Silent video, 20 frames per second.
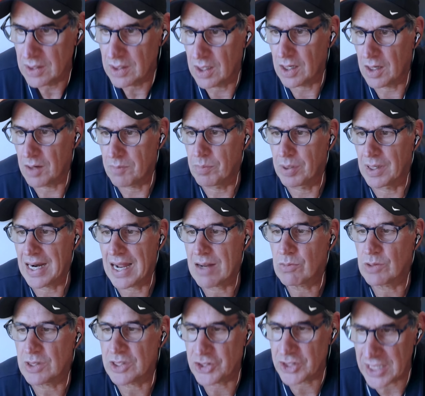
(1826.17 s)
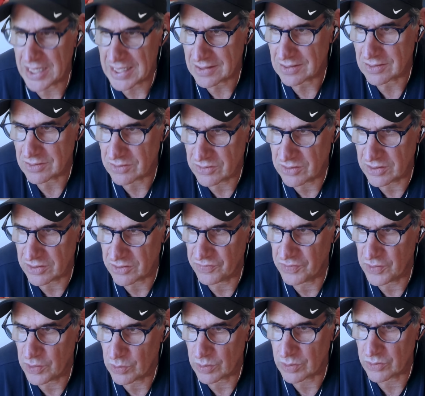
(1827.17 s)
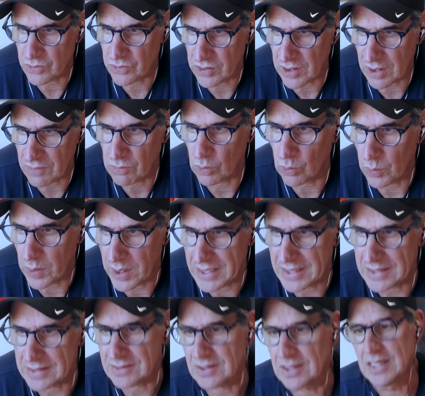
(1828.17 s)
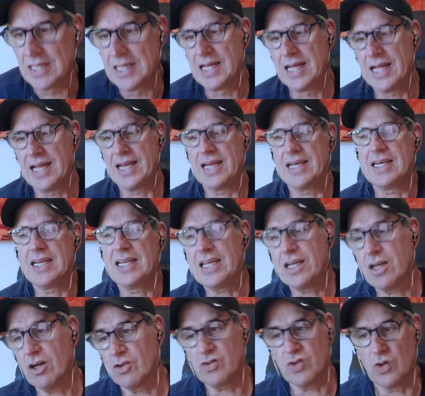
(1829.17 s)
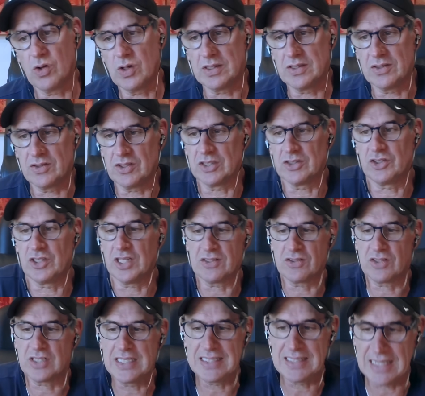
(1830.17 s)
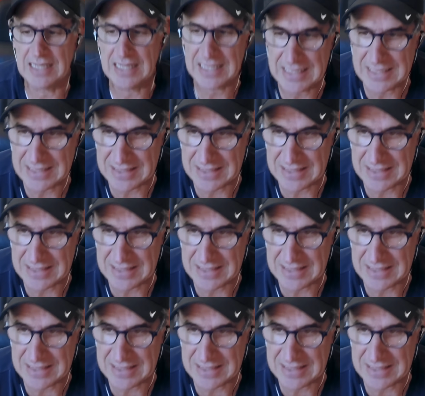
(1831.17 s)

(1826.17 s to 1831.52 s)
Um, but I would challenge this view in several ways. And he goes on to suggest he, he